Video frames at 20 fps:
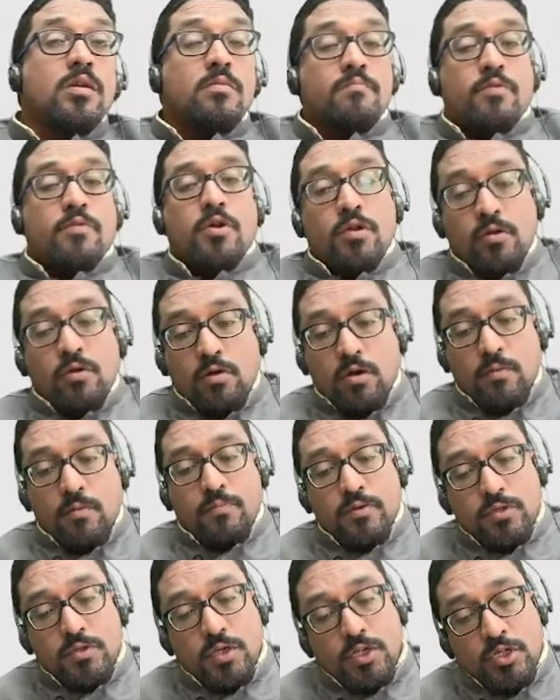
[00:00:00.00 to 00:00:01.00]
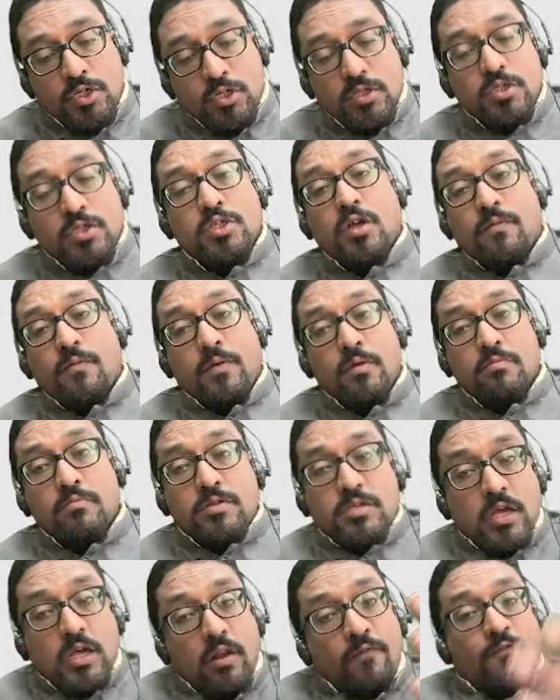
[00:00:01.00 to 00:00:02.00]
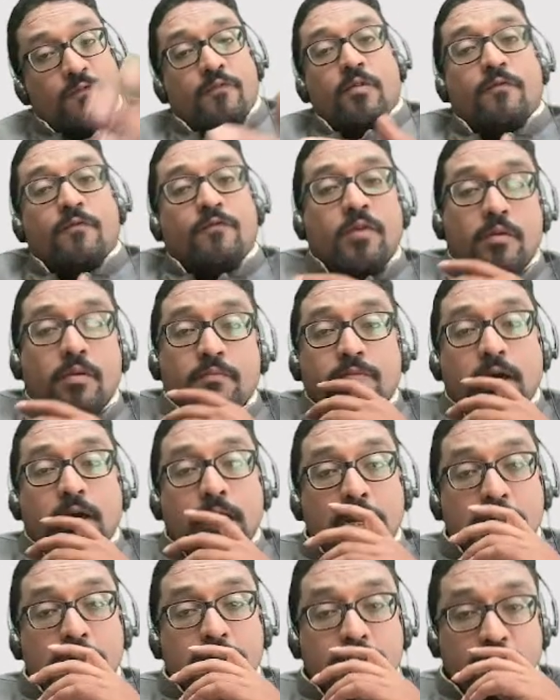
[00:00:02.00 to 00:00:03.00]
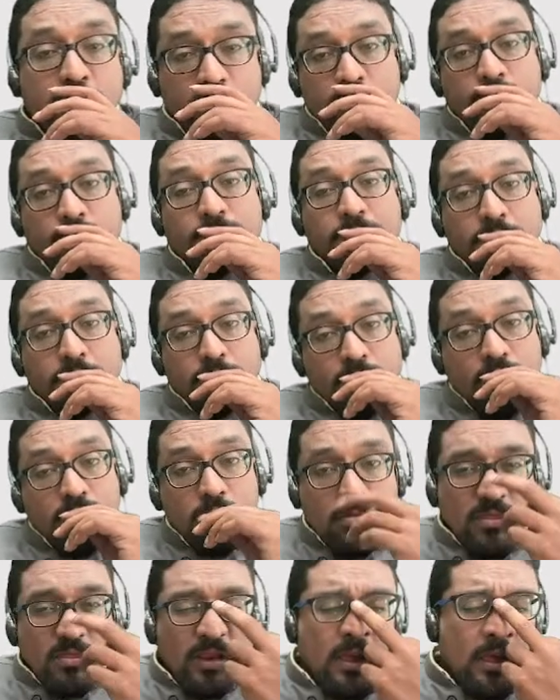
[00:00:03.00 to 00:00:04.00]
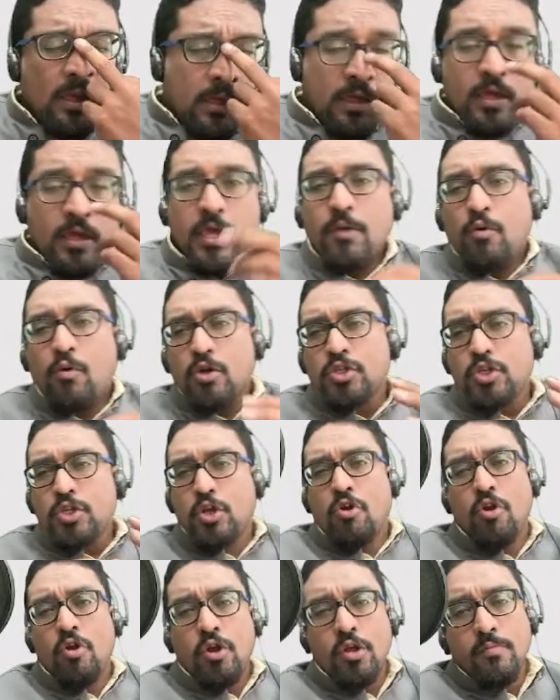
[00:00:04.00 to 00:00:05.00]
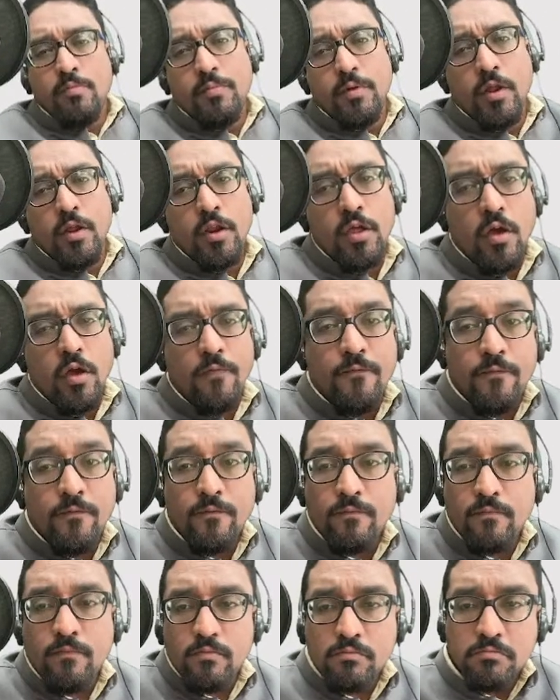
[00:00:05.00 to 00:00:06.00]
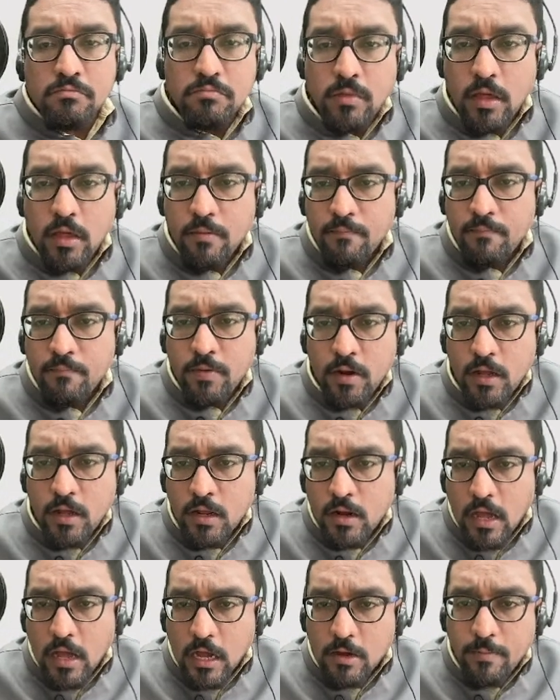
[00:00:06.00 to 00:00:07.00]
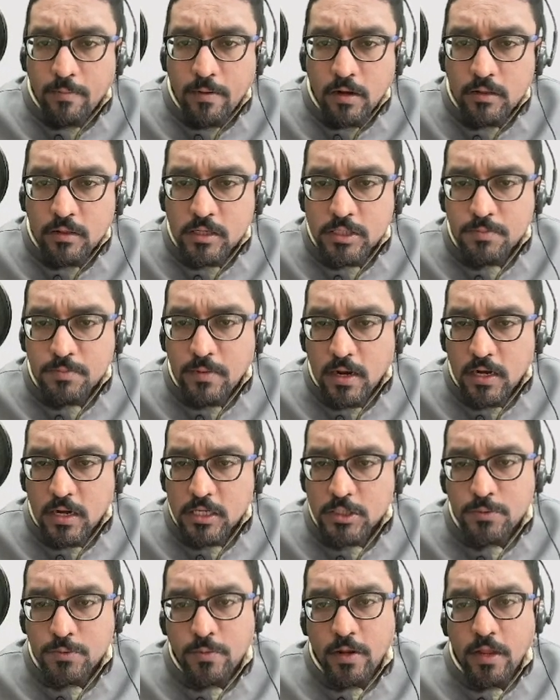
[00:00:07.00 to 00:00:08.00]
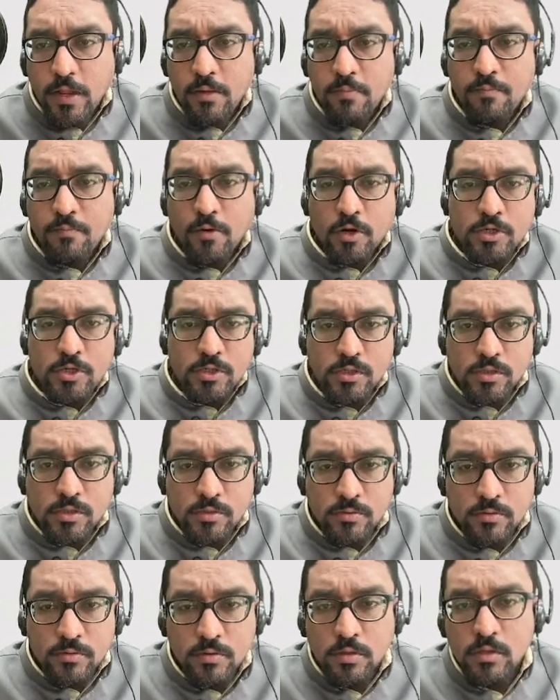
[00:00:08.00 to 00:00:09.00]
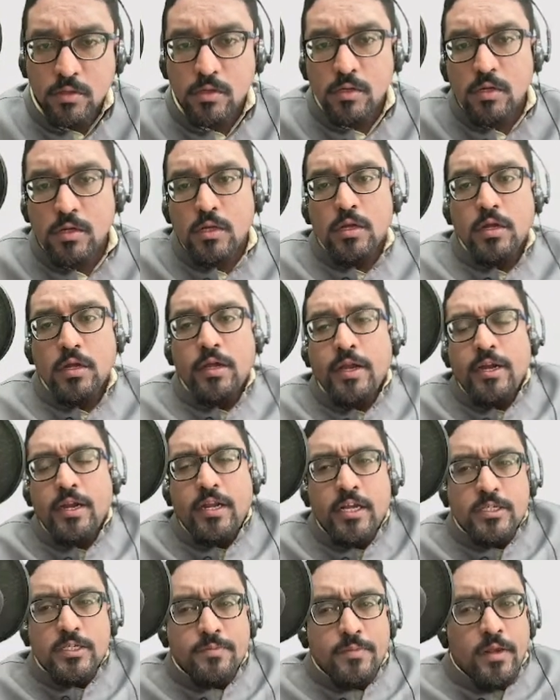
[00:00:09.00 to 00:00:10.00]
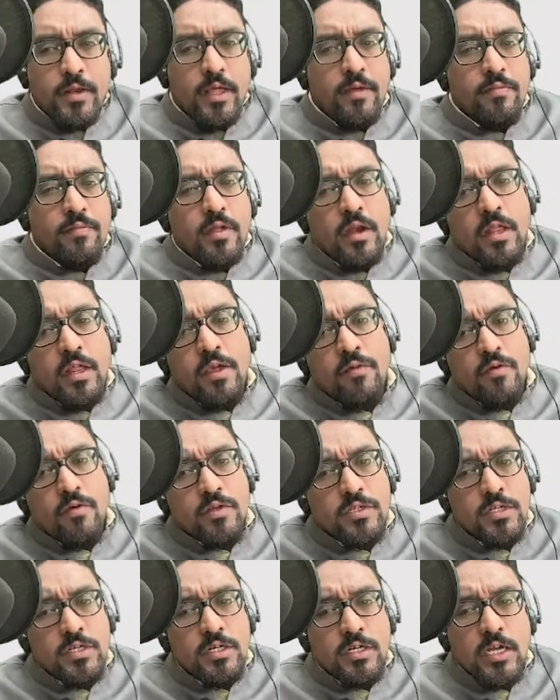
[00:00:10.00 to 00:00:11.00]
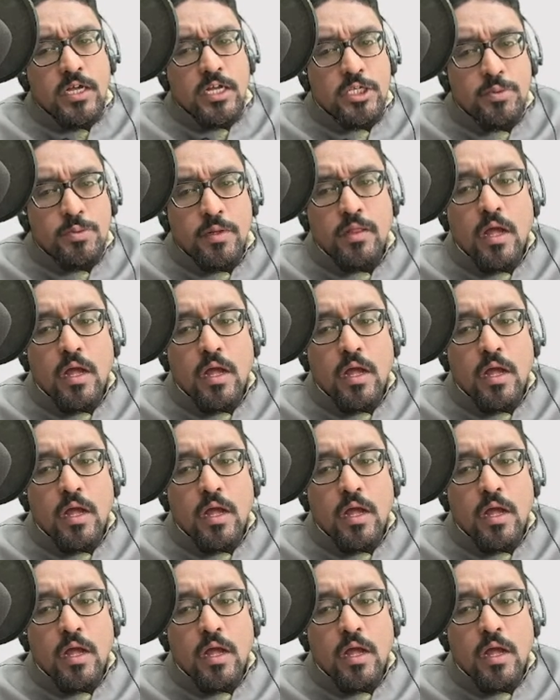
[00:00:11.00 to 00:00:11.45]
important compositions of himself from Varanasi. He was a contemporary of Emperor Akbar. This part is very important. It is believed that he was in touch with